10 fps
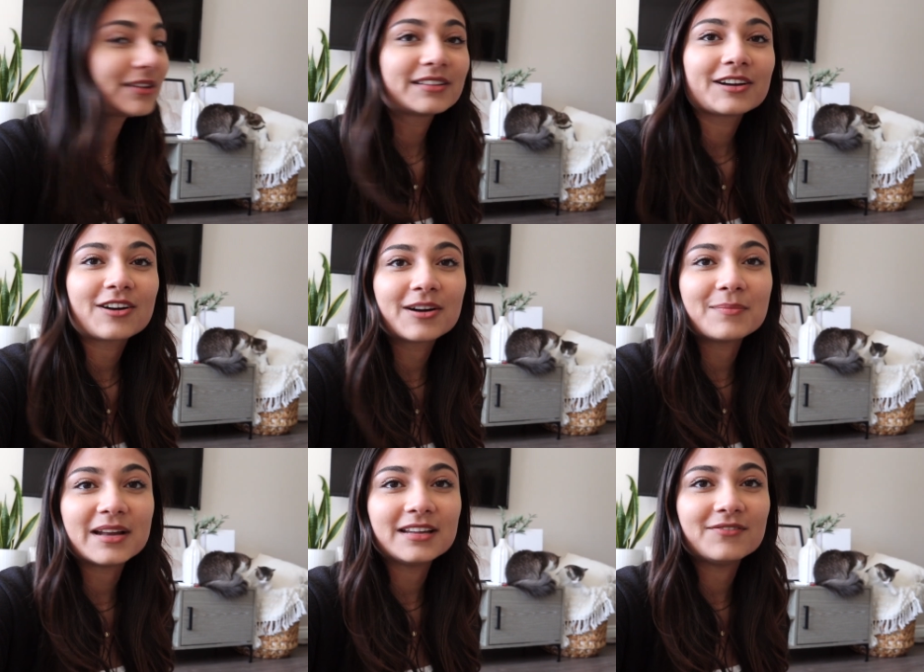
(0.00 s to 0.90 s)
that there are
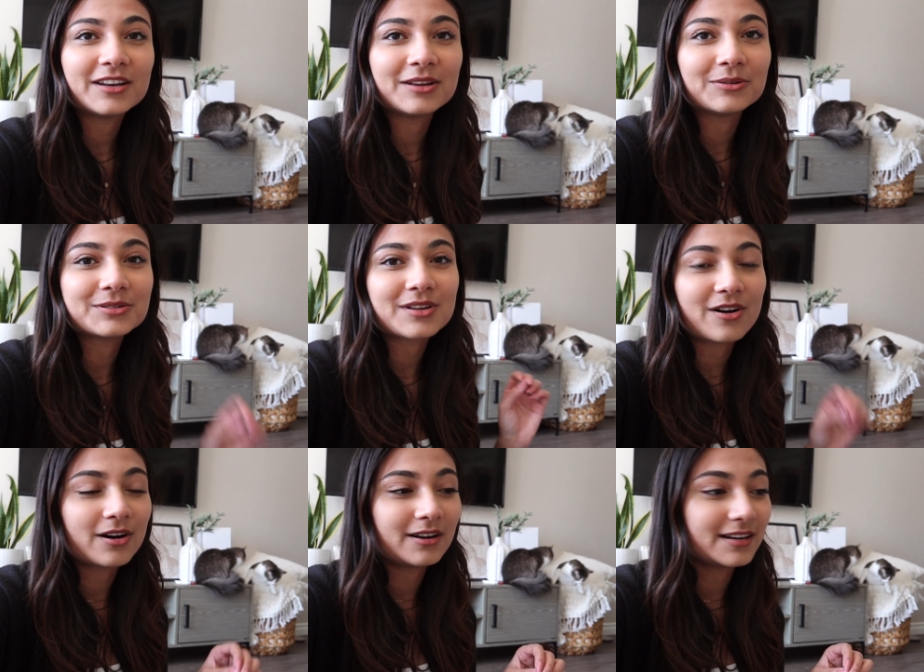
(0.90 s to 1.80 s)
many videos
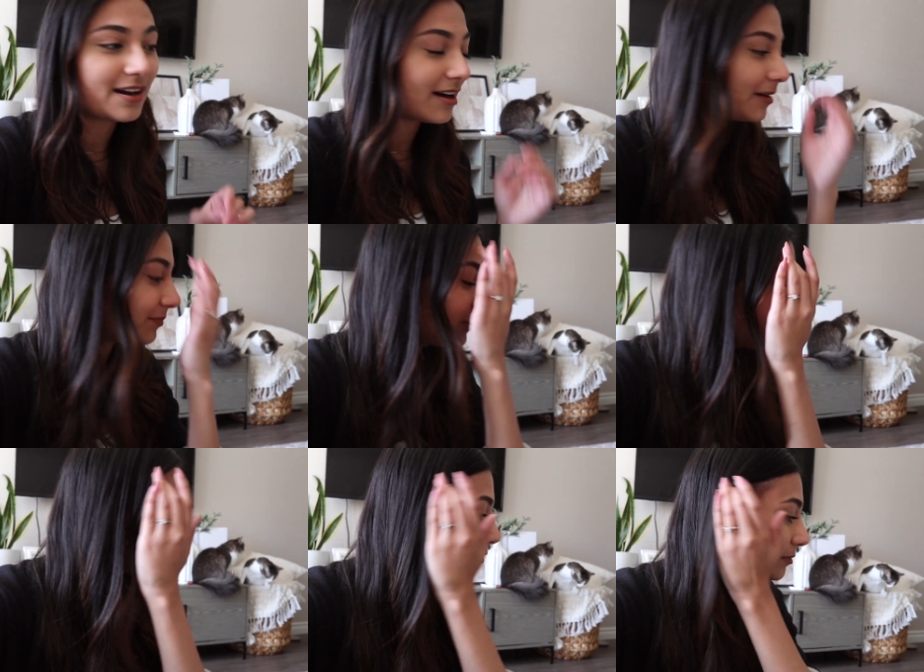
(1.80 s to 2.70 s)
on um,
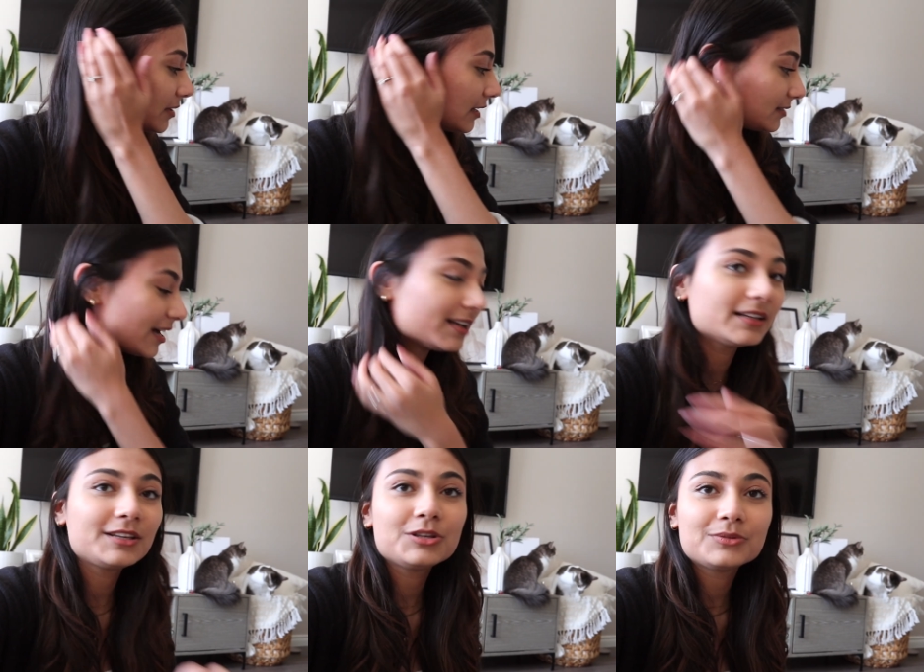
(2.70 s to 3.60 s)
YouTube
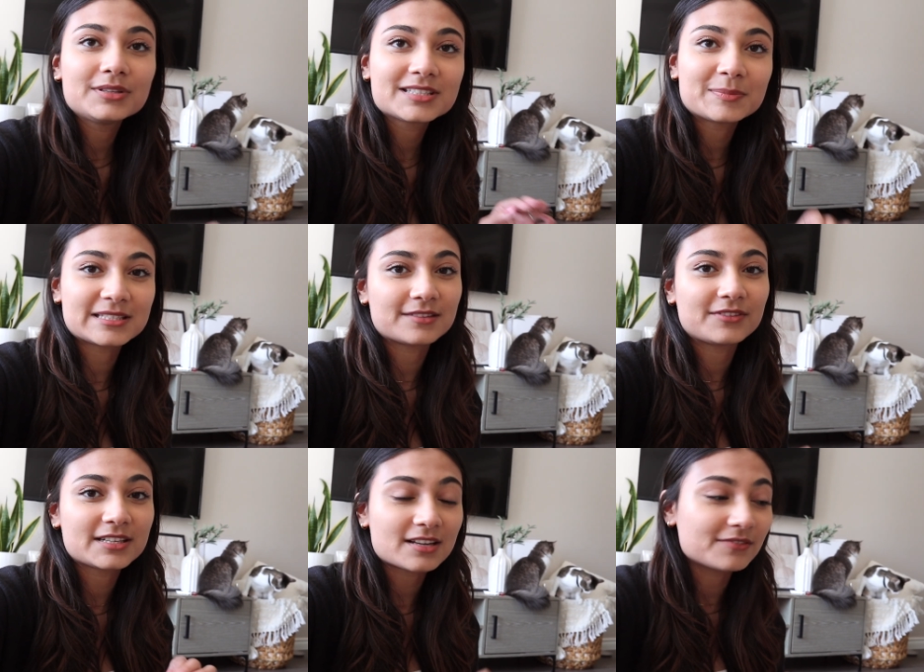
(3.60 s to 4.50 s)
telling you the
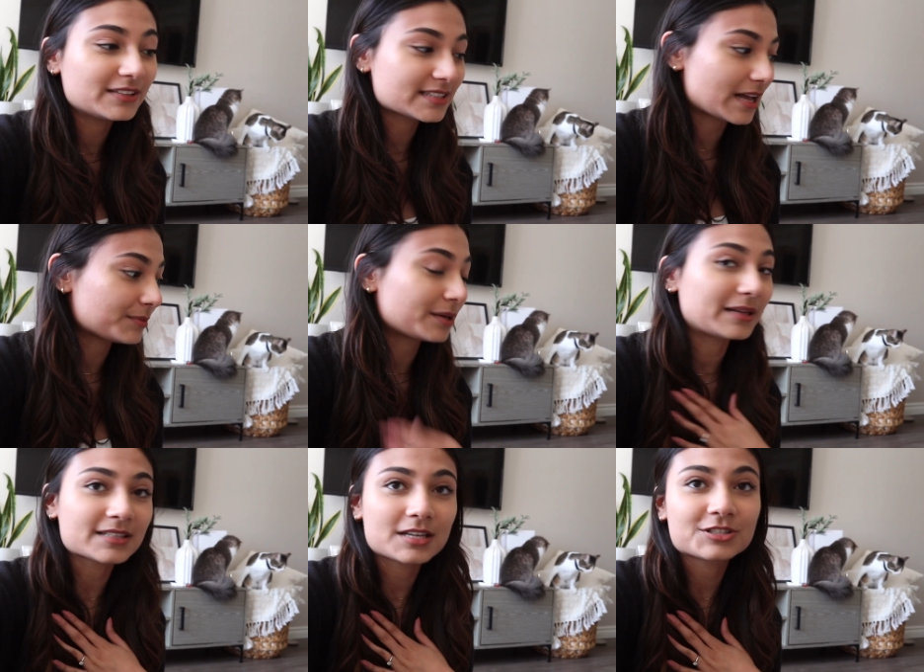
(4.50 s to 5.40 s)
specifics of this laptop.
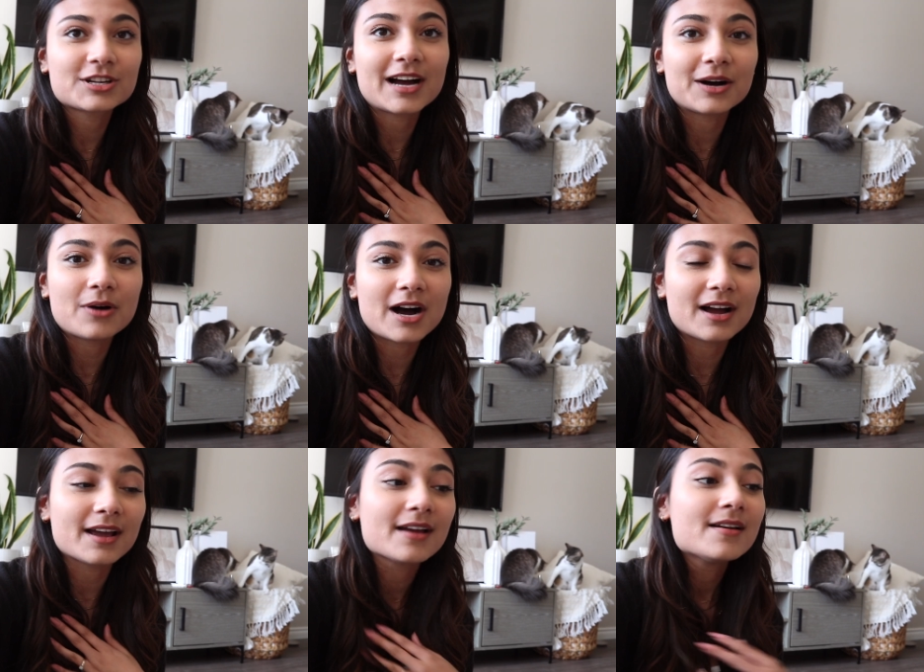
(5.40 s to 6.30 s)
That's actually how
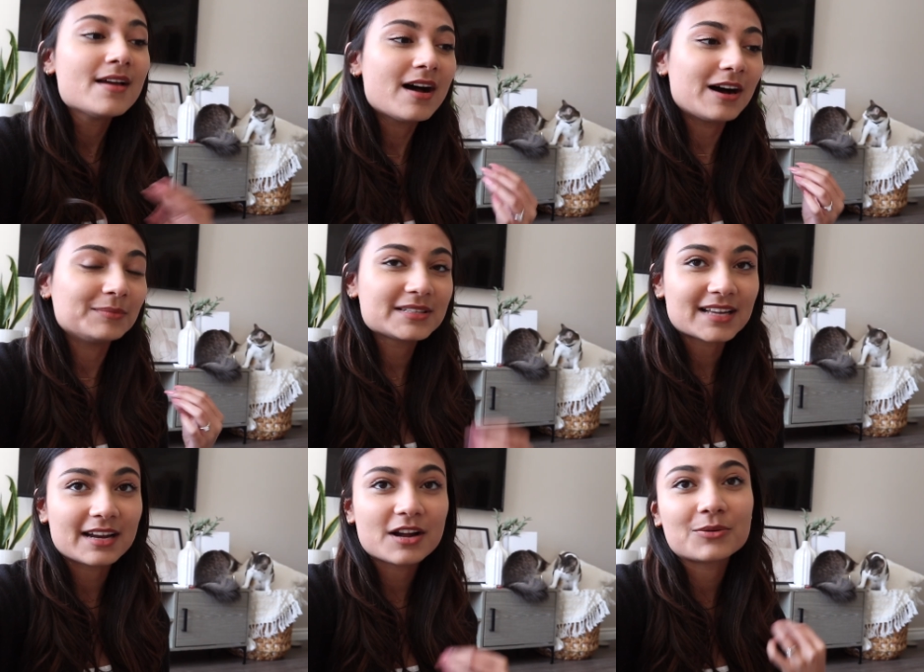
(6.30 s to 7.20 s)
I um,
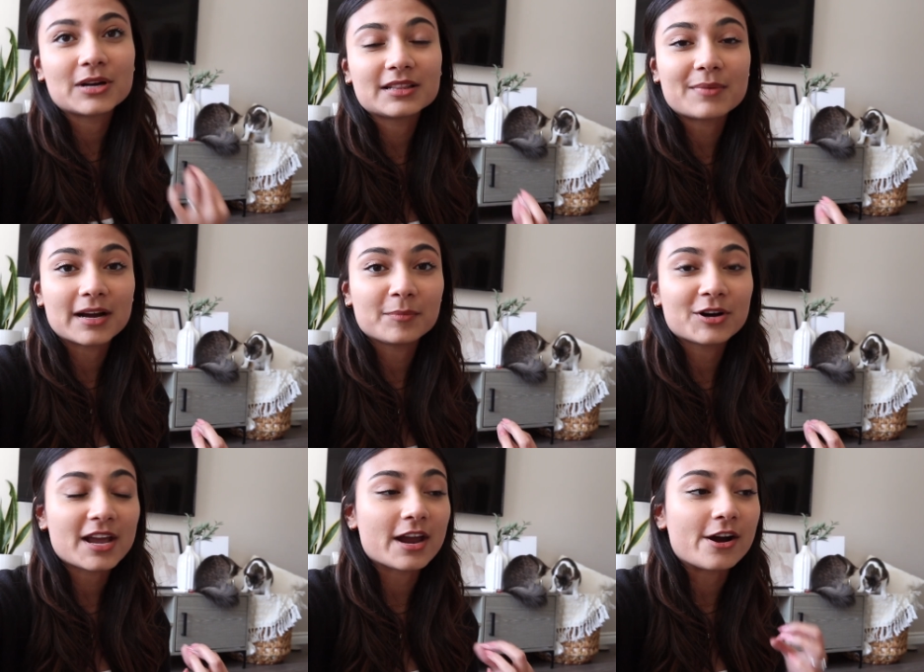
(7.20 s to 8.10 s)
decided I wanted the
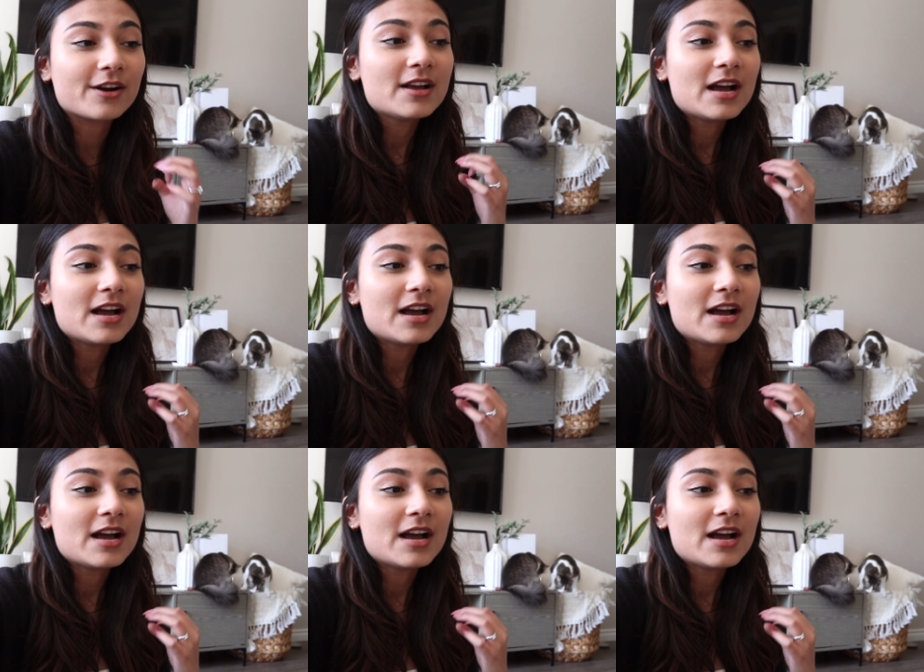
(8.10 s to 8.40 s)
MacBook Air.